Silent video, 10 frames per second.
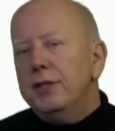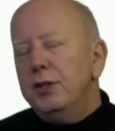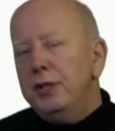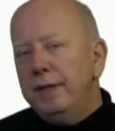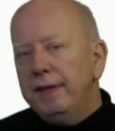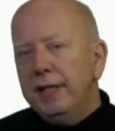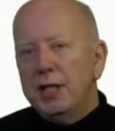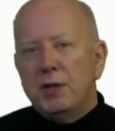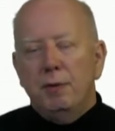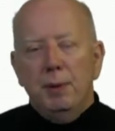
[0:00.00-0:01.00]

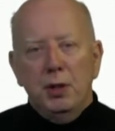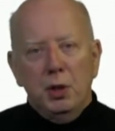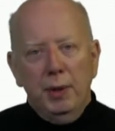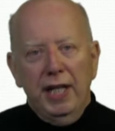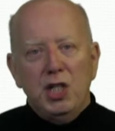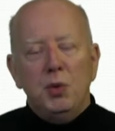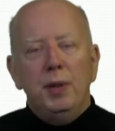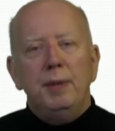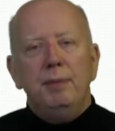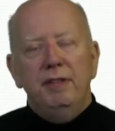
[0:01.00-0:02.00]
Certificates for both
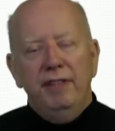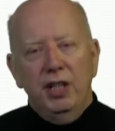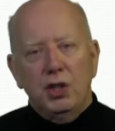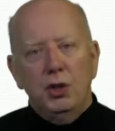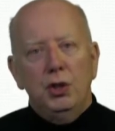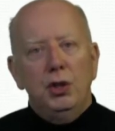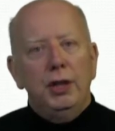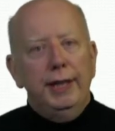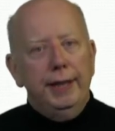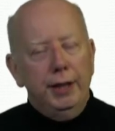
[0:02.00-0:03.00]
graduate,
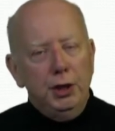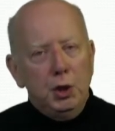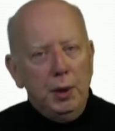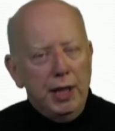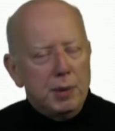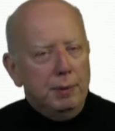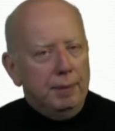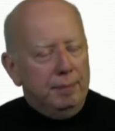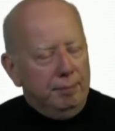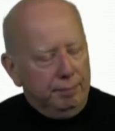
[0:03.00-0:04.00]
professional, and
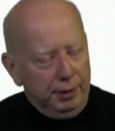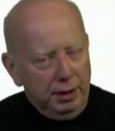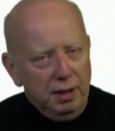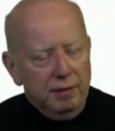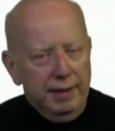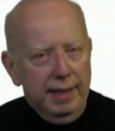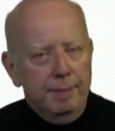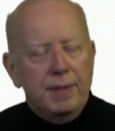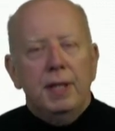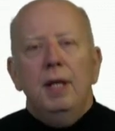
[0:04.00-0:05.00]
undergraduate
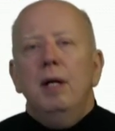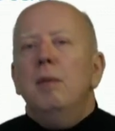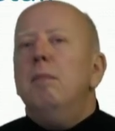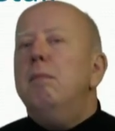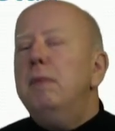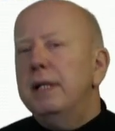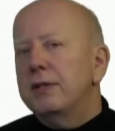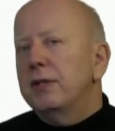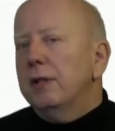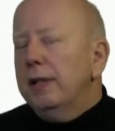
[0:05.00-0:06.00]
programs
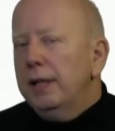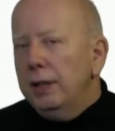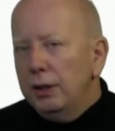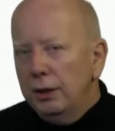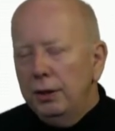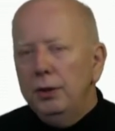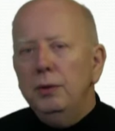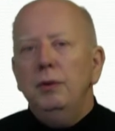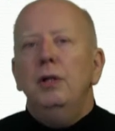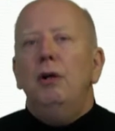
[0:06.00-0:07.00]
must
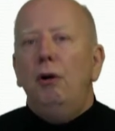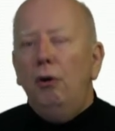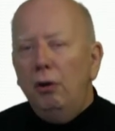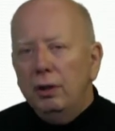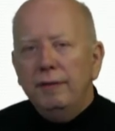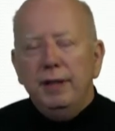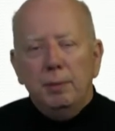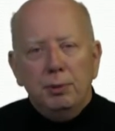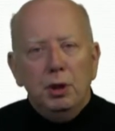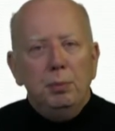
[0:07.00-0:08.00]
include all of
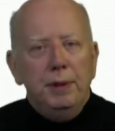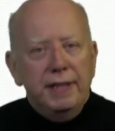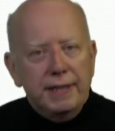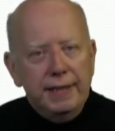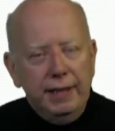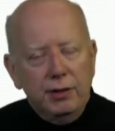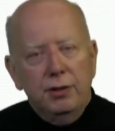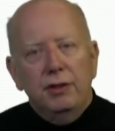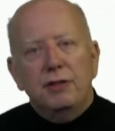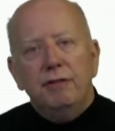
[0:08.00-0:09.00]
the appropriate
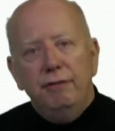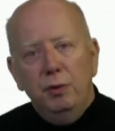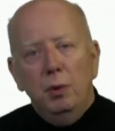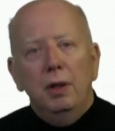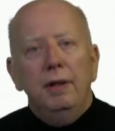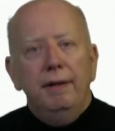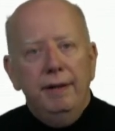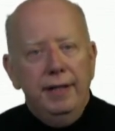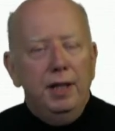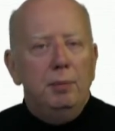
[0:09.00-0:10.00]
sections for
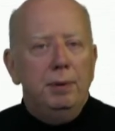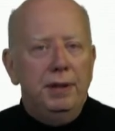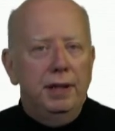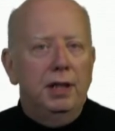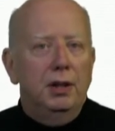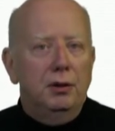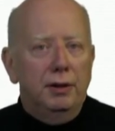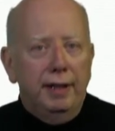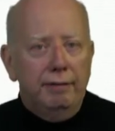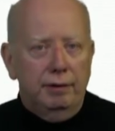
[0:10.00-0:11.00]
their
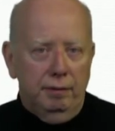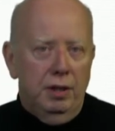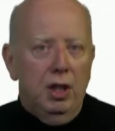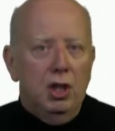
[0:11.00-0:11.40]
particular level.